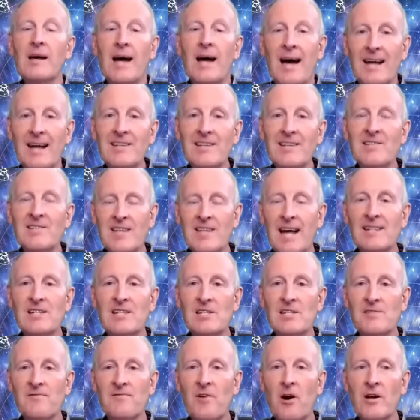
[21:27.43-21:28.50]
and
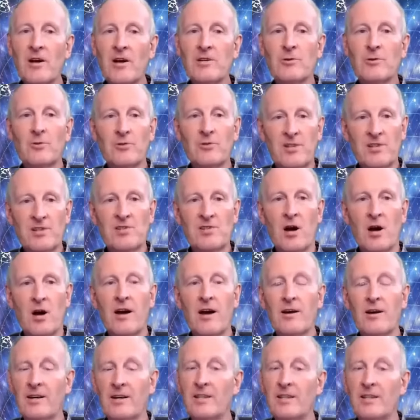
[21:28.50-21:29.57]
satisfy your
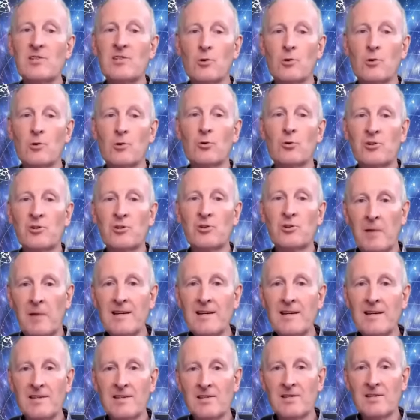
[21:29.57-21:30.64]
desire in scorched
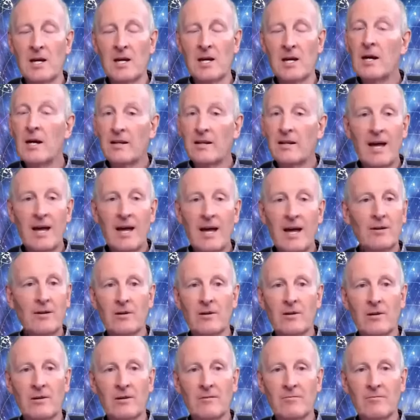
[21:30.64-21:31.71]
places. Now,
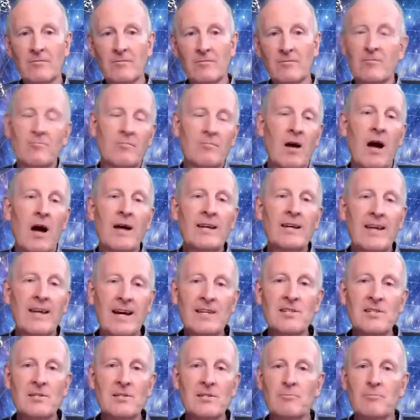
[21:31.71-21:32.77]
I
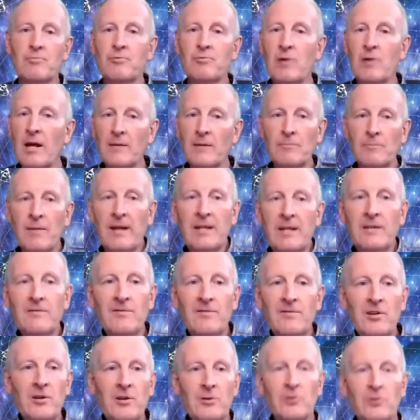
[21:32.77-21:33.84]
guess like many of
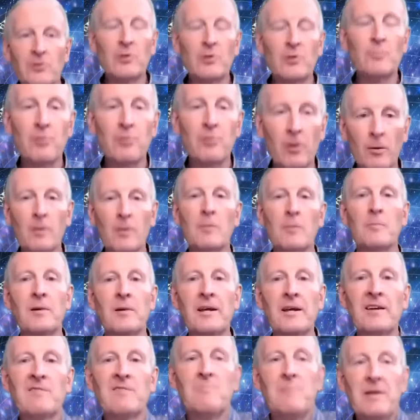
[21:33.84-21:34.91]
you, you
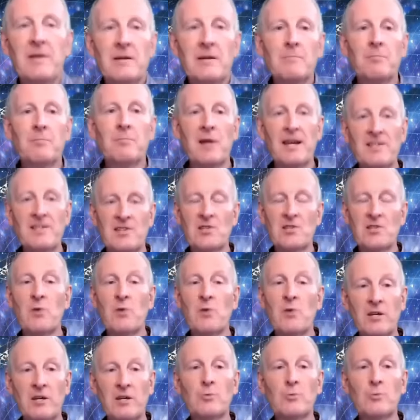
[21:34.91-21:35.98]
probably have been places where
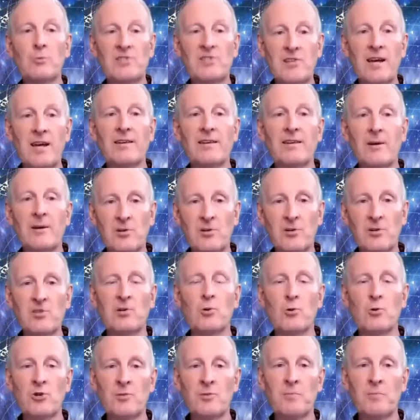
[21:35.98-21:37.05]
you would said they were
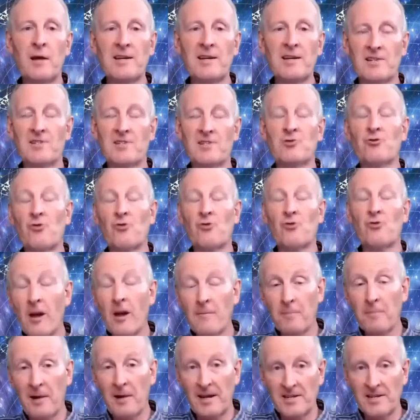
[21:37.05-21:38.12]
scorched places, dry
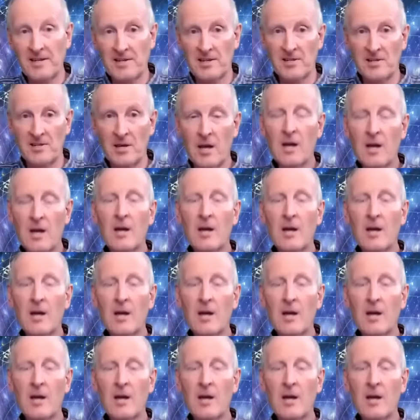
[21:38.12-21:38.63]
places,